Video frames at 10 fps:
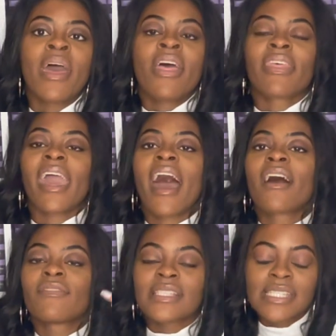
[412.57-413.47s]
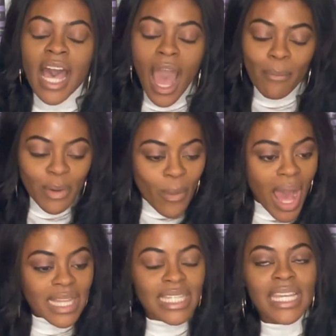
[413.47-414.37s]
They have top
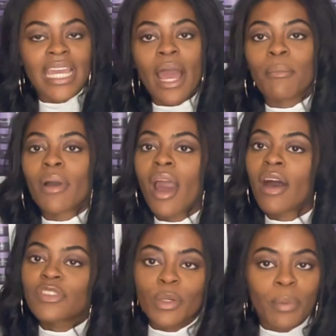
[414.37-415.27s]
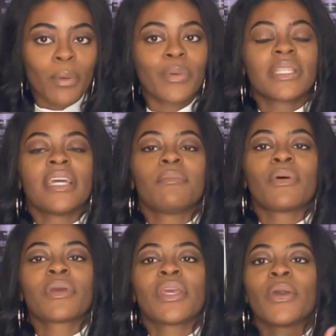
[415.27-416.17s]
quality. I'm comfortable with the
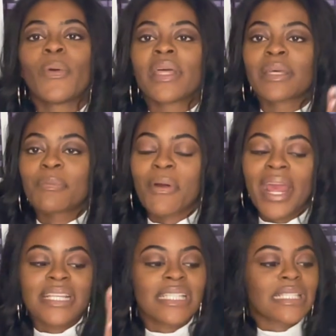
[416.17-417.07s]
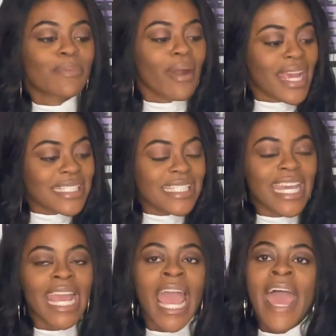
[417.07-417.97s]
MOQ, and the price is
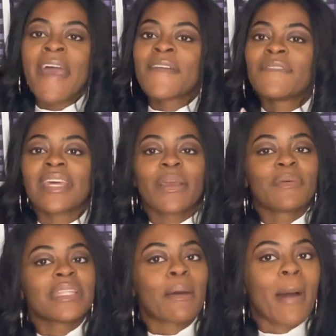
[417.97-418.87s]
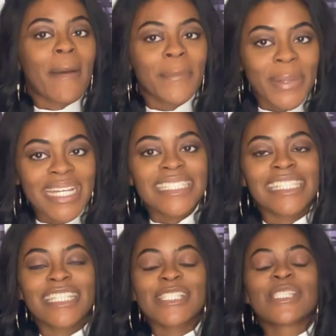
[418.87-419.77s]
pricing, fitting within my
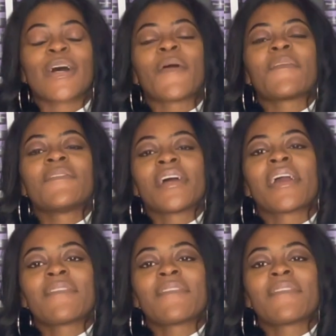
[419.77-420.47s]
budget. So very,